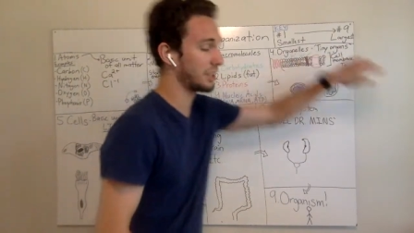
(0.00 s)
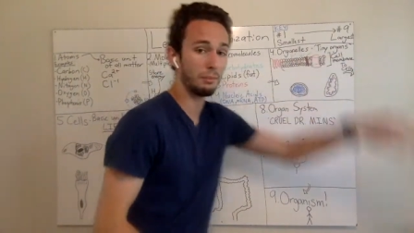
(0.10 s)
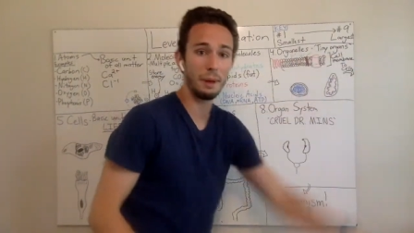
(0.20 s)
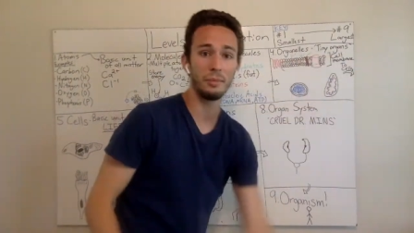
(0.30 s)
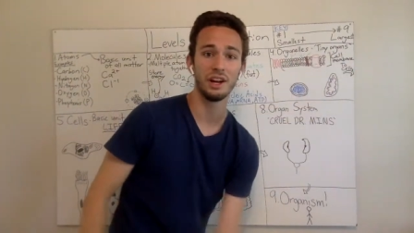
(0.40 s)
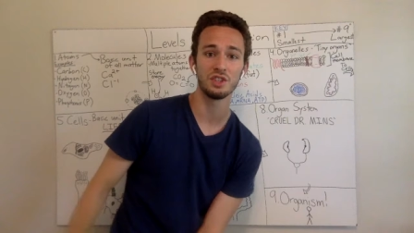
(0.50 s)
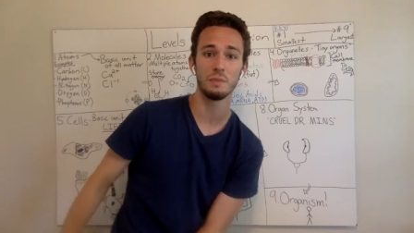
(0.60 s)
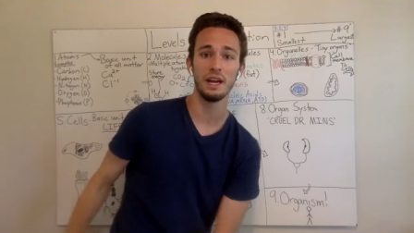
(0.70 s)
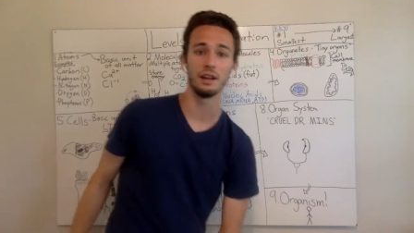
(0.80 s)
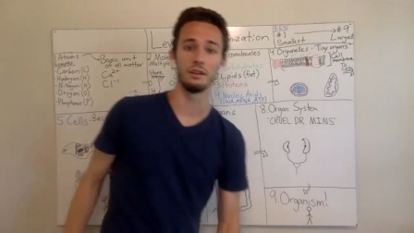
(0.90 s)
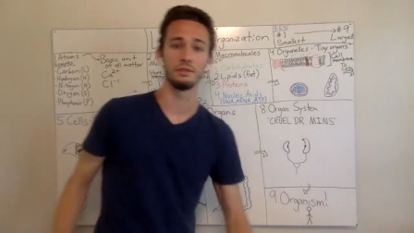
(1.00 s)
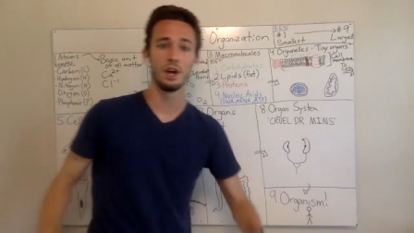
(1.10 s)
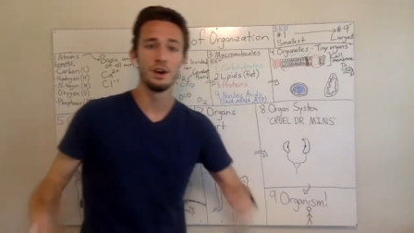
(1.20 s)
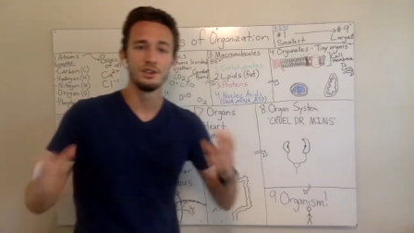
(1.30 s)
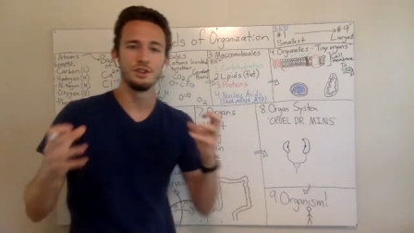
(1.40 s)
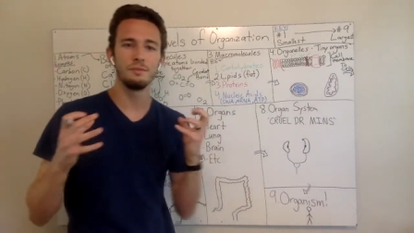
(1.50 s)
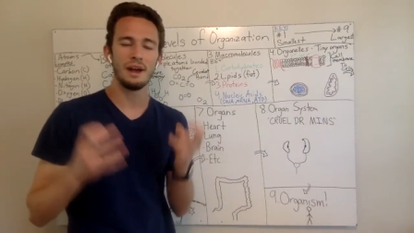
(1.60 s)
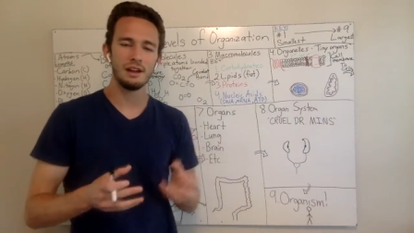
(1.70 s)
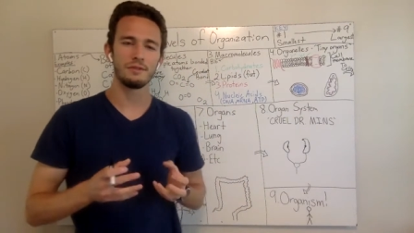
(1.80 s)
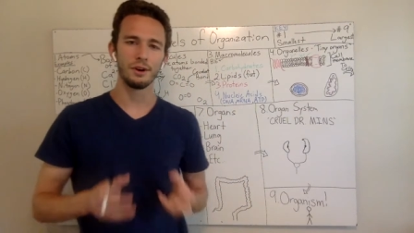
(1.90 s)
the cell membrane is made of. You
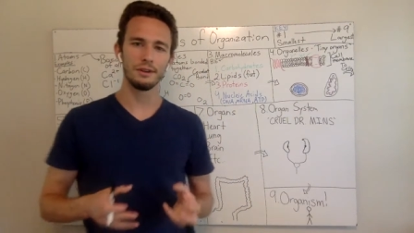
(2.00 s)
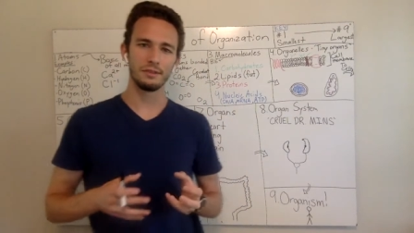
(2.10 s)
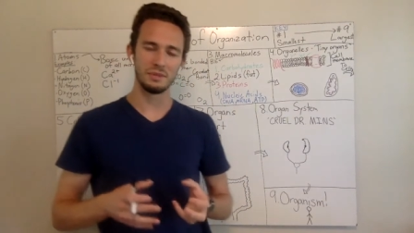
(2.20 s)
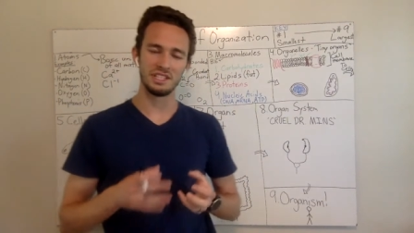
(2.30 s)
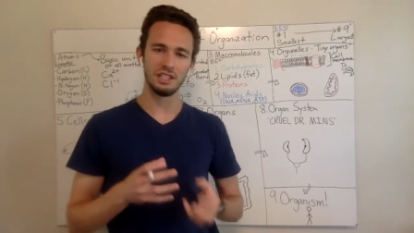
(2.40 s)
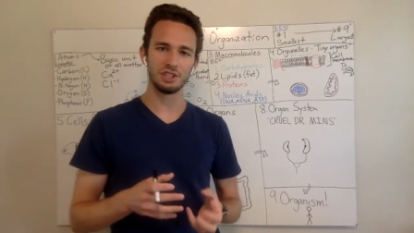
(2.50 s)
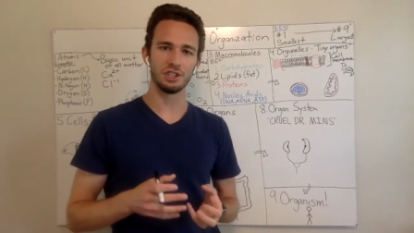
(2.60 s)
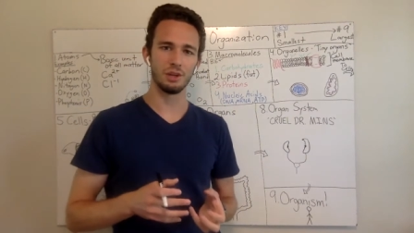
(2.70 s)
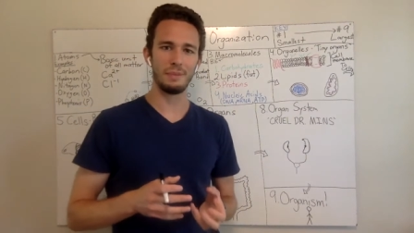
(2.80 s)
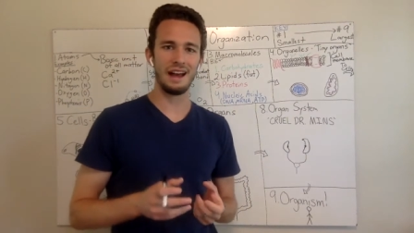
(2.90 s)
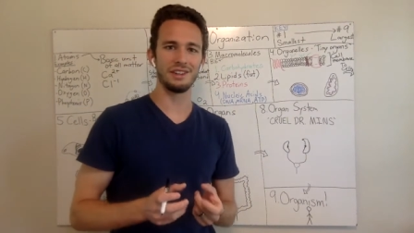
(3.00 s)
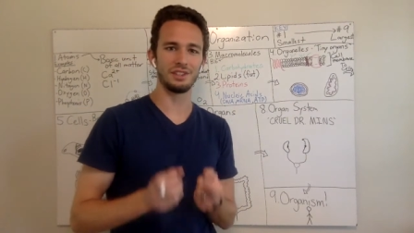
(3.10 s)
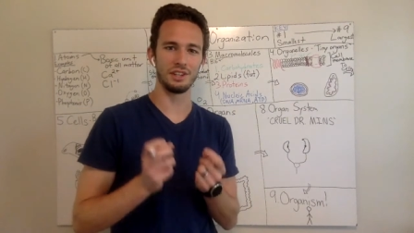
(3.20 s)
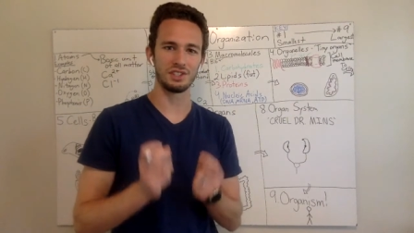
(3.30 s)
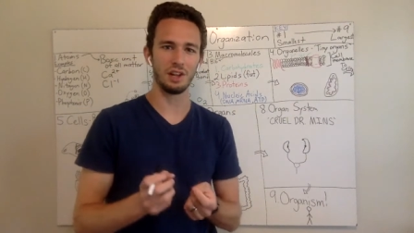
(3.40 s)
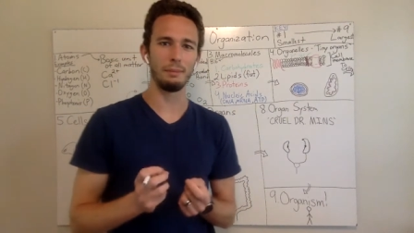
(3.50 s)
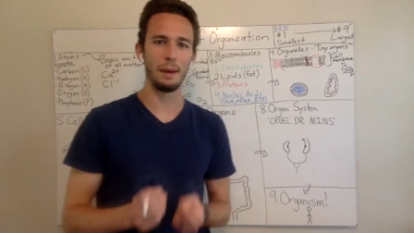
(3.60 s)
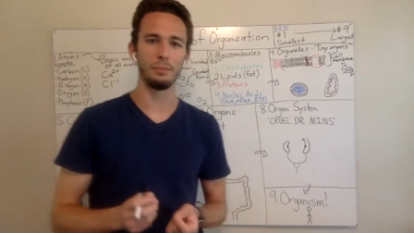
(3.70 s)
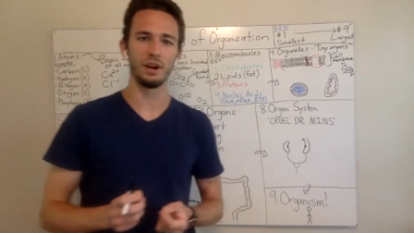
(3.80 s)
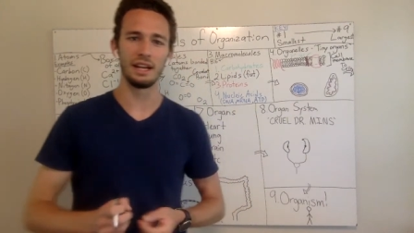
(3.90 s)
may have heard from a teacher in the past that the cell
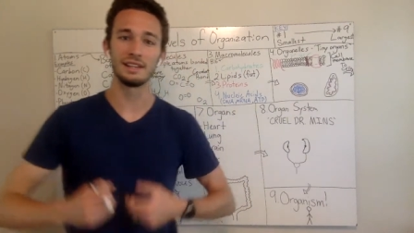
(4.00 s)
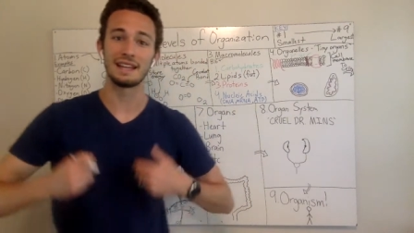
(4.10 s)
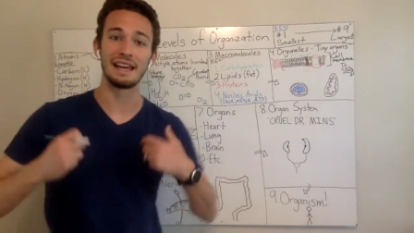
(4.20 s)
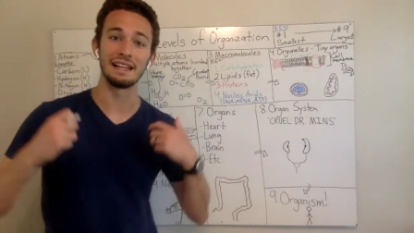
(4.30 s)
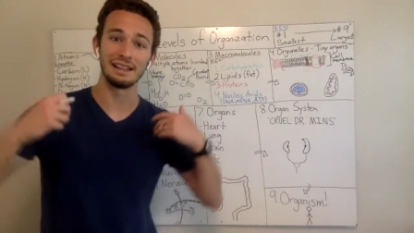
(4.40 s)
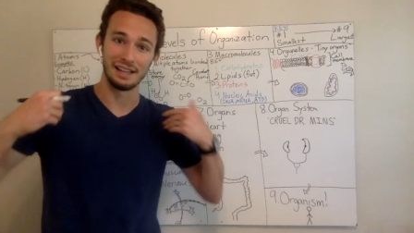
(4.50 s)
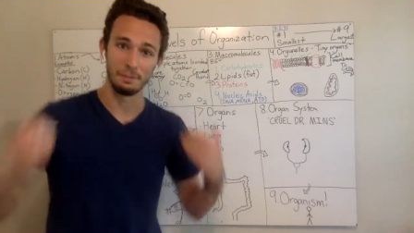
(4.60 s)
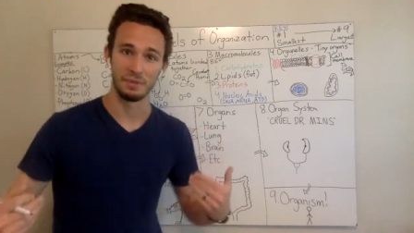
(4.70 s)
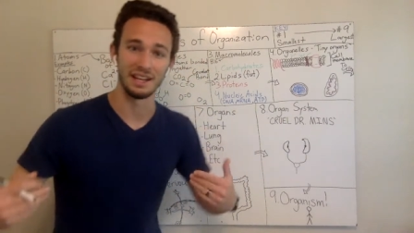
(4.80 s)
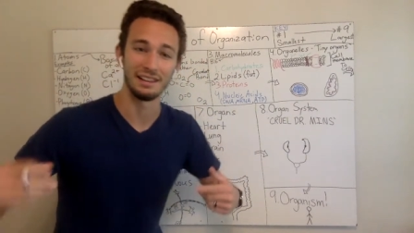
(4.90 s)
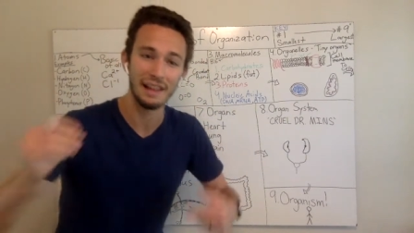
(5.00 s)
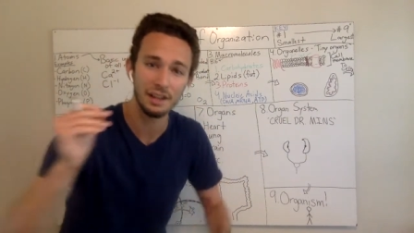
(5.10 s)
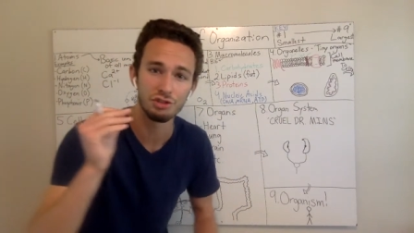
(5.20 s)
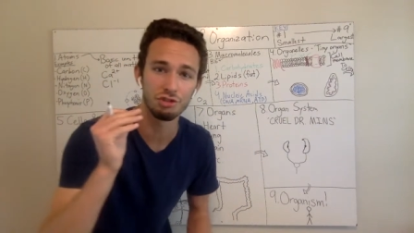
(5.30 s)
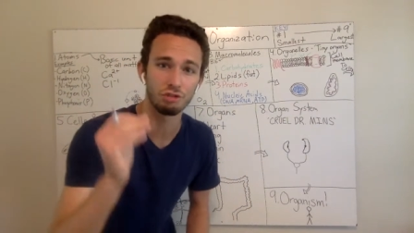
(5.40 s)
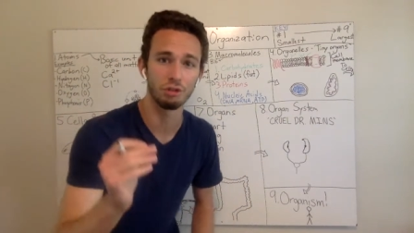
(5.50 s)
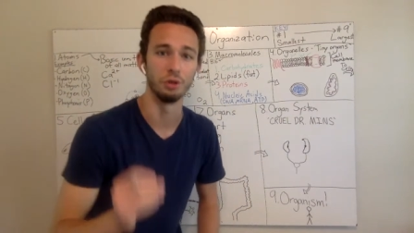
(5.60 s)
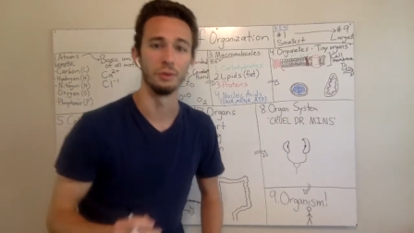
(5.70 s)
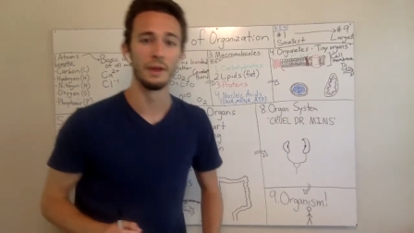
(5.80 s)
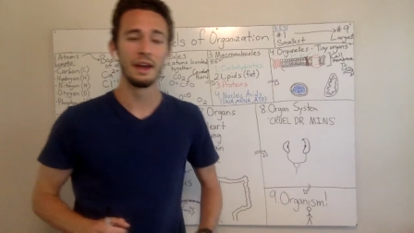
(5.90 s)
membrane is a lipid, and that is
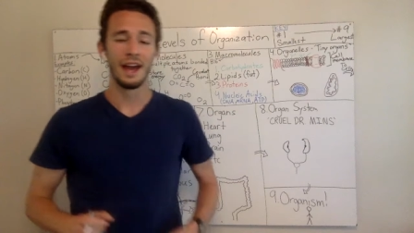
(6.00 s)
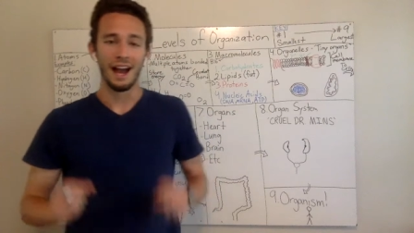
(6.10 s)
true.